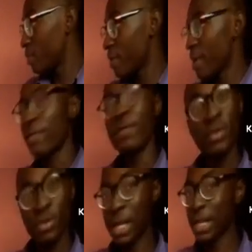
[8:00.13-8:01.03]
5.
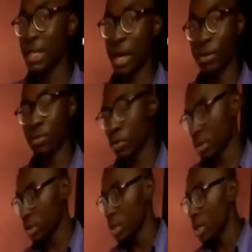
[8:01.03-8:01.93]
So that is how it
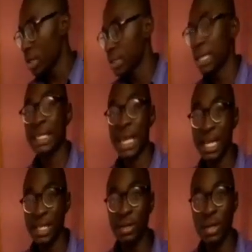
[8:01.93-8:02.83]
works. That is
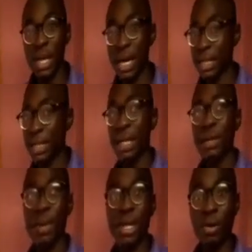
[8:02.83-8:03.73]
addition. And
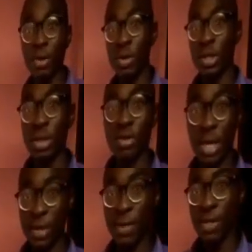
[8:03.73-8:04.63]
no matter what question you
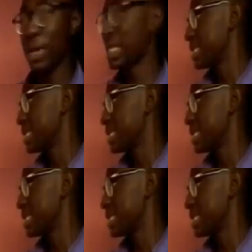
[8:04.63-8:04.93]
are given, you can